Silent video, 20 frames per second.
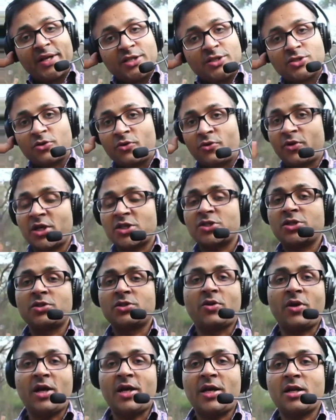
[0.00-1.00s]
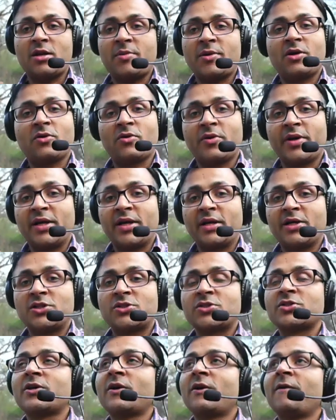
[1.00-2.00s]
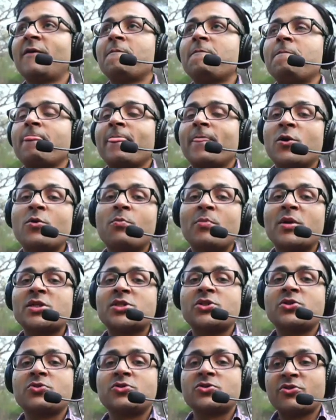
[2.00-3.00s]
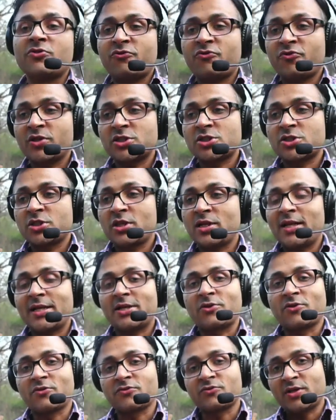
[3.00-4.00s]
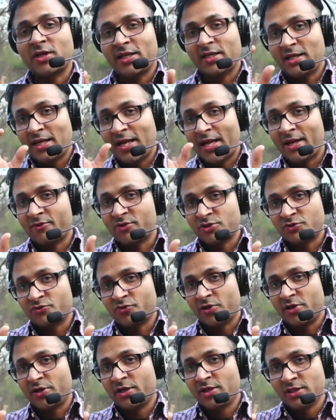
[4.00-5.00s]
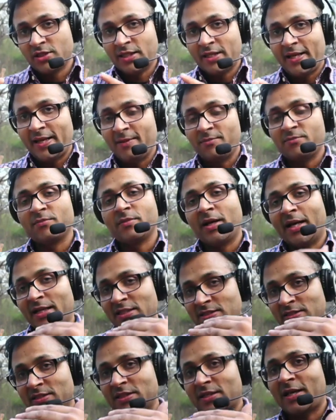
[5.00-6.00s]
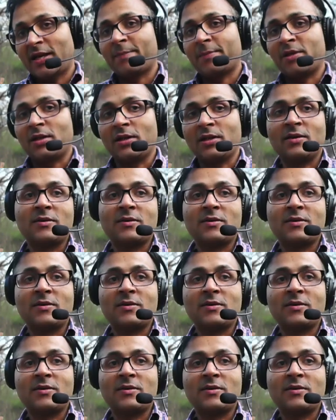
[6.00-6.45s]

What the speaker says: or Russian or Arabic or English, you must use the first letter of that language word, the name, as capital.